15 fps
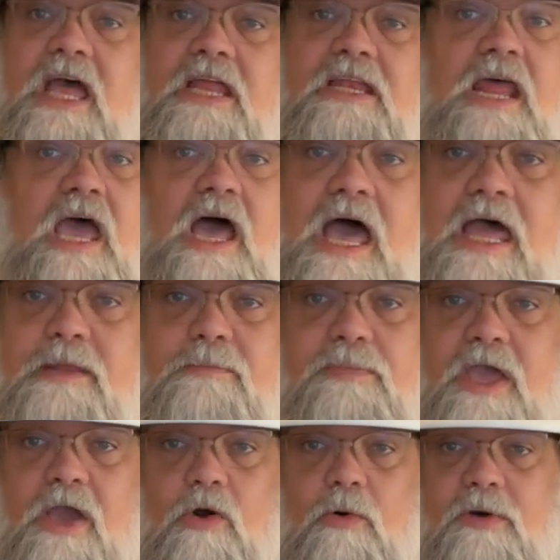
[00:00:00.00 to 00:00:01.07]
Now, I didn't
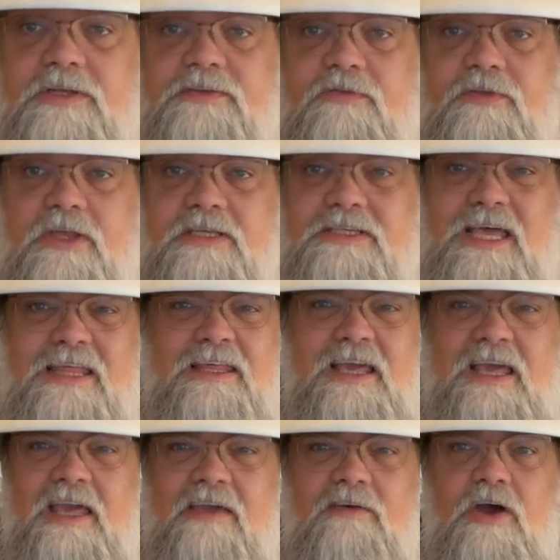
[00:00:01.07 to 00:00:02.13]
pay a whole bunch for this. I think
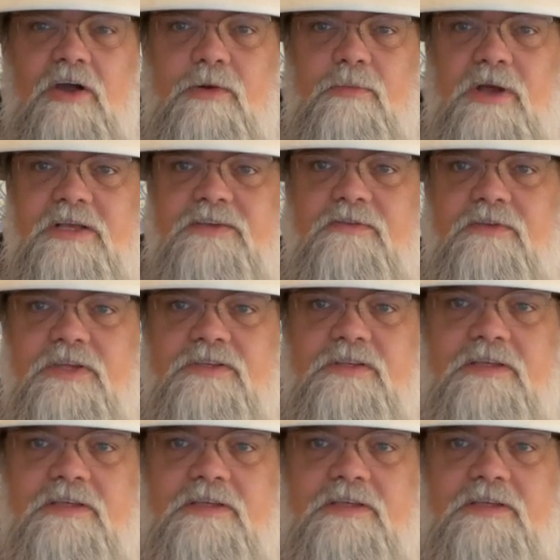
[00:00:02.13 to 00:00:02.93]
I gave $100 for this.